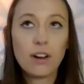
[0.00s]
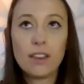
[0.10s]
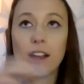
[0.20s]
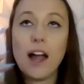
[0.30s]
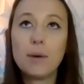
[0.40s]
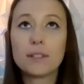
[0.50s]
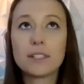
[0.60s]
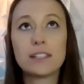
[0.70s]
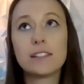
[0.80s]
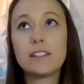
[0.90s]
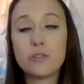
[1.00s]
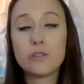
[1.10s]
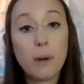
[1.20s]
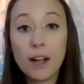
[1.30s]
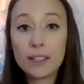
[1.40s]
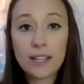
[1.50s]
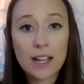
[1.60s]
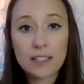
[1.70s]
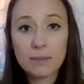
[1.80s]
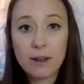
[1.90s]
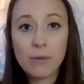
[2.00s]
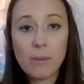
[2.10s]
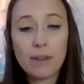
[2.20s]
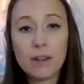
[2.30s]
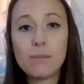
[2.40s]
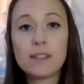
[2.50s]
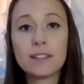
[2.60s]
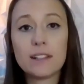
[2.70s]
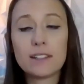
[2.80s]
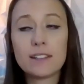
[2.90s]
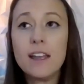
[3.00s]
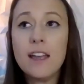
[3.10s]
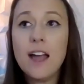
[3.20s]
or like I was listening to a podcast about women in business,